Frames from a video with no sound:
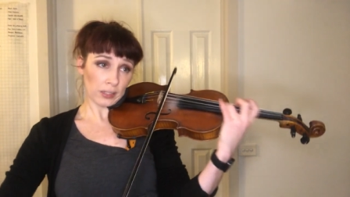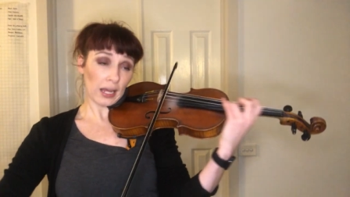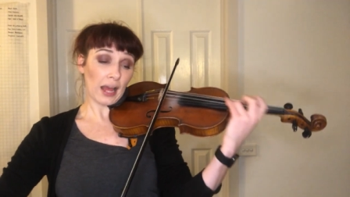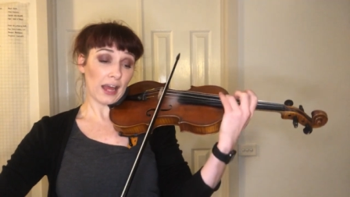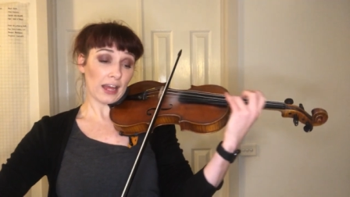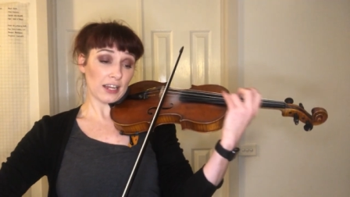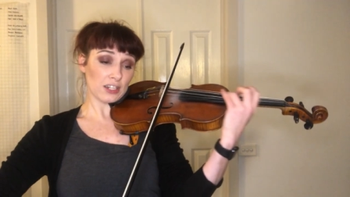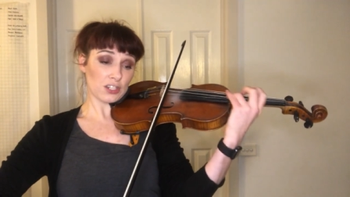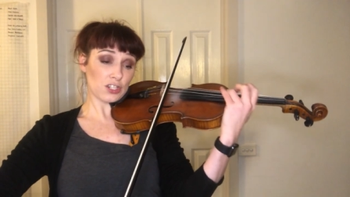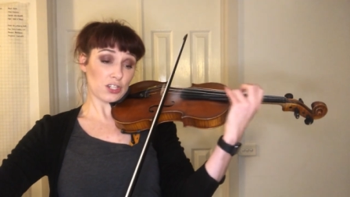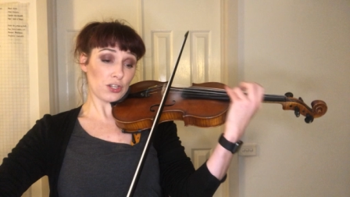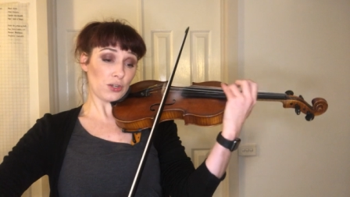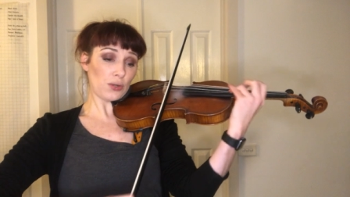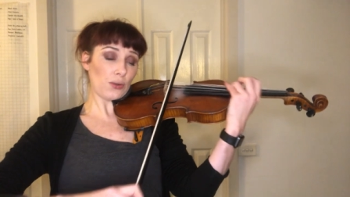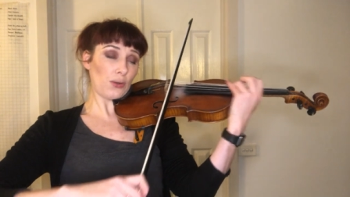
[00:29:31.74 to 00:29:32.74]
And
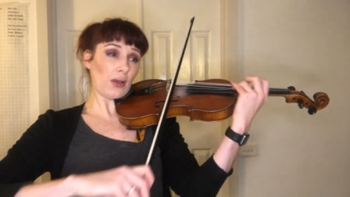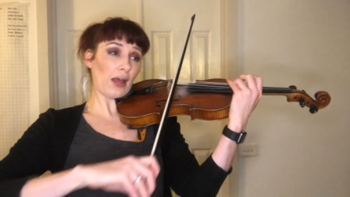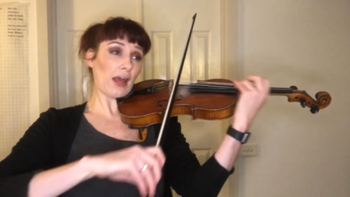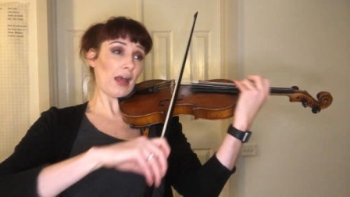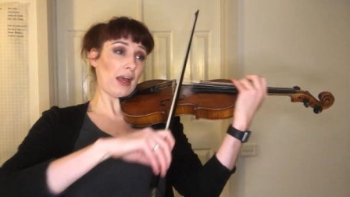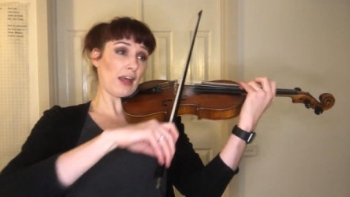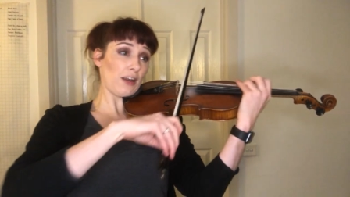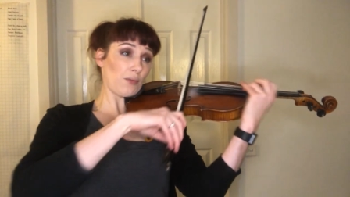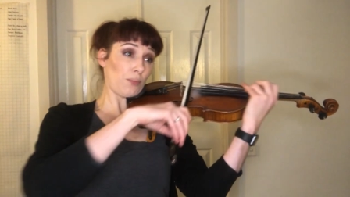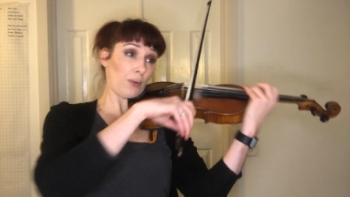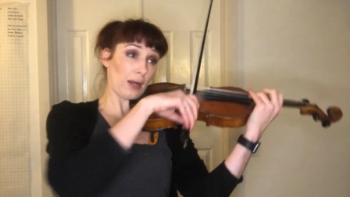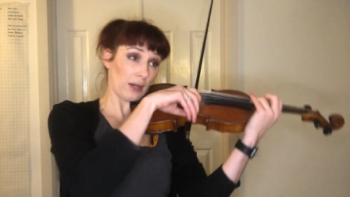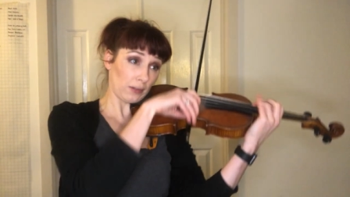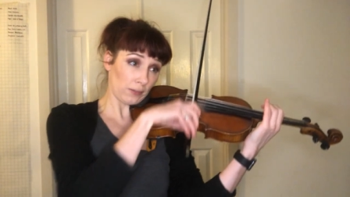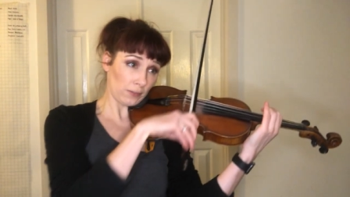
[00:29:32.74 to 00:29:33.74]
2 and
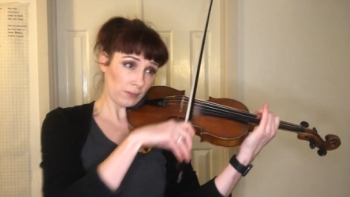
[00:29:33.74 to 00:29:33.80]
1.